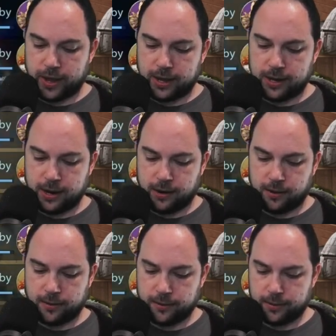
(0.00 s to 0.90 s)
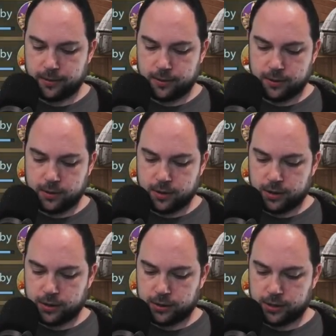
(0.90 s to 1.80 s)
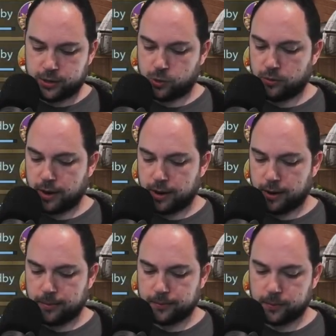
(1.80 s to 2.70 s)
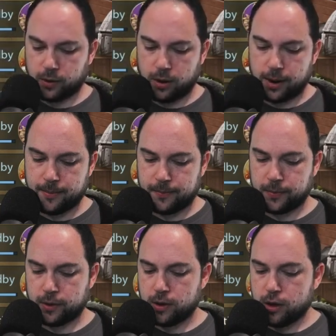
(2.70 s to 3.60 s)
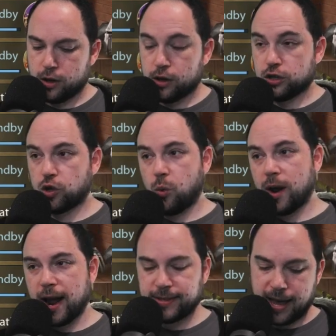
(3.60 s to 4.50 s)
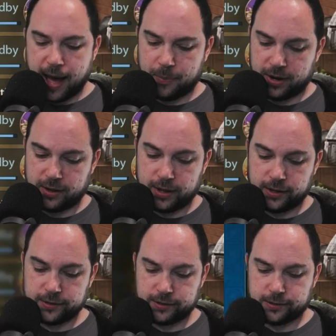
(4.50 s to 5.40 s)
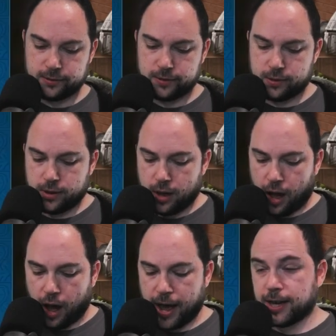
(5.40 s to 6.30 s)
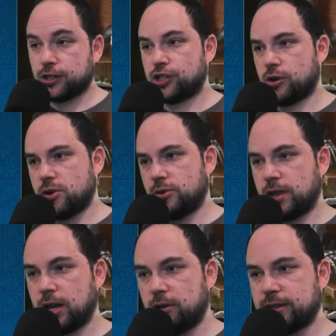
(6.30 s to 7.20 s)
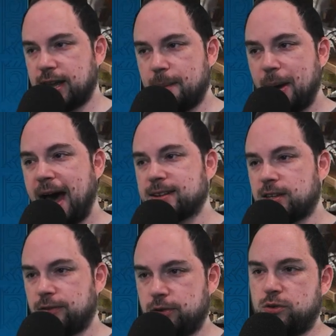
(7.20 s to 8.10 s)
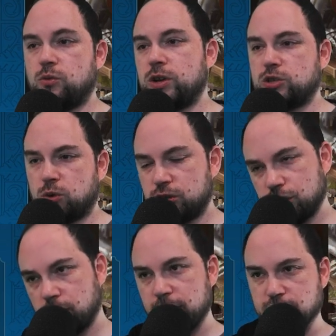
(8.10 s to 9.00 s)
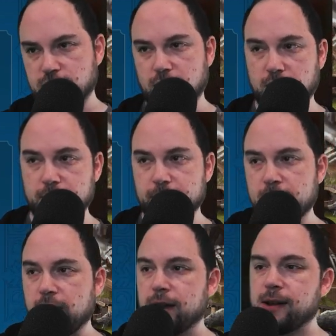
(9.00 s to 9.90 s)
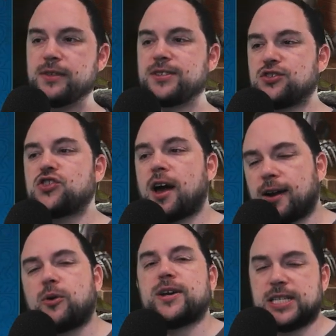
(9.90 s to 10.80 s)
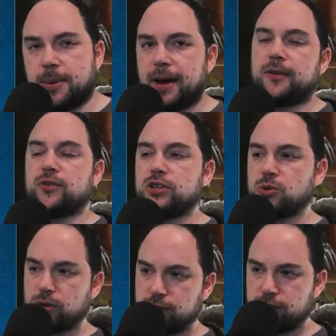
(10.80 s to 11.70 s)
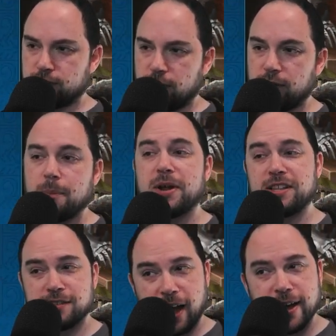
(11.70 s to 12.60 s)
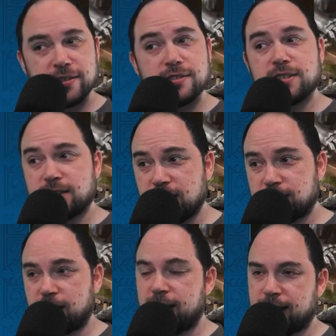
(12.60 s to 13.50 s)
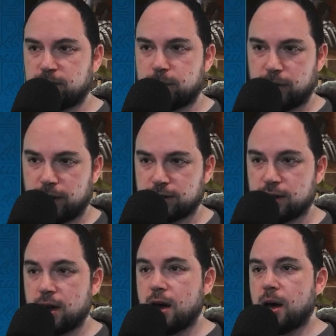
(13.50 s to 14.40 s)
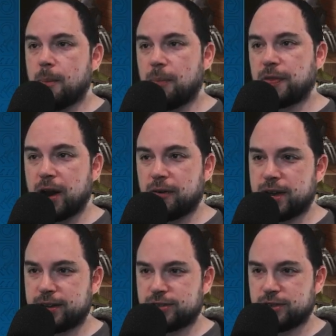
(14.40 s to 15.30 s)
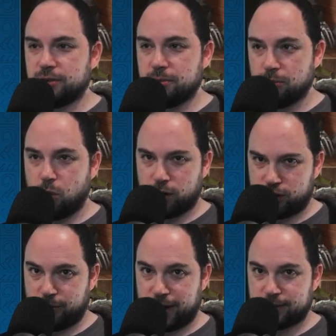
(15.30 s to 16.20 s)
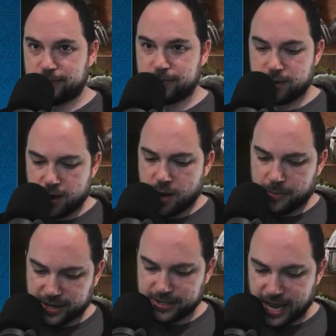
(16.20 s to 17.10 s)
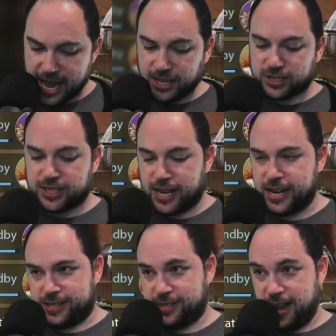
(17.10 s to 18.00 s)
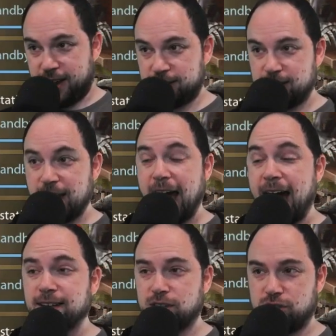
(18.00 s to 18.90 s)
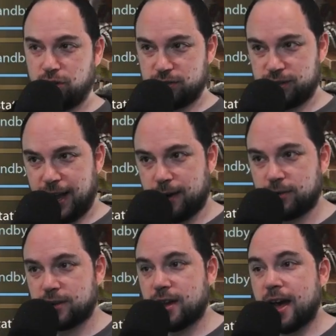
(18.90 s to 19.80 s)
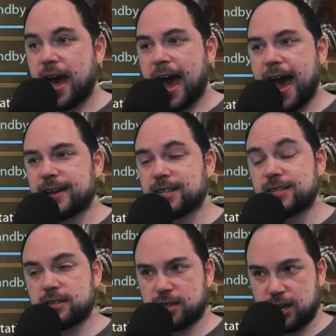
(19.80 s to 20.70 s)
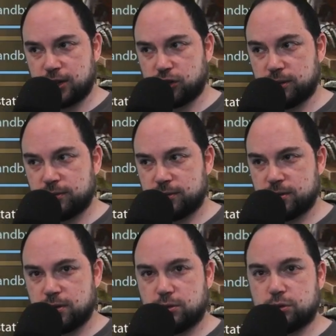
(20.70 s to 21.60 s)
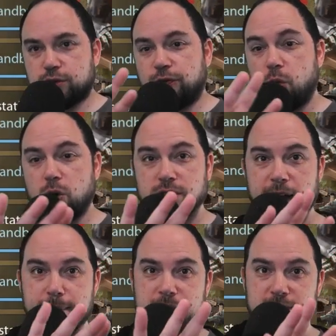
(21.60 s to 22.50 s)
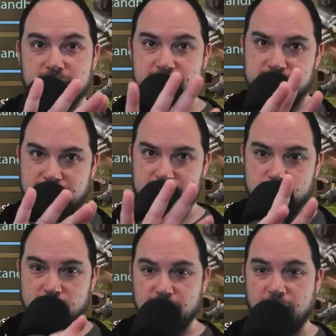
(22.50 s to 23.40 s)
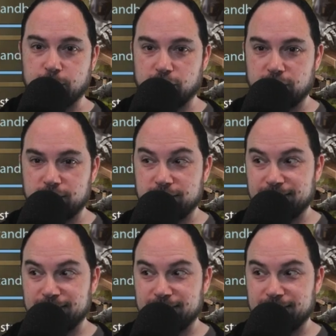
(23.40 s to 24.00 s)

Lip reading: in here to this one right here. All right. So when I tap into this, I can show you that there is a passive resource generation here. Now, this is not a crazy amount of resources, okay, but it's nice. The city-state has a bonus. But there is more to it. Because each city-state, as it turns out, has a designation. There's 4 types of city-states you can capture,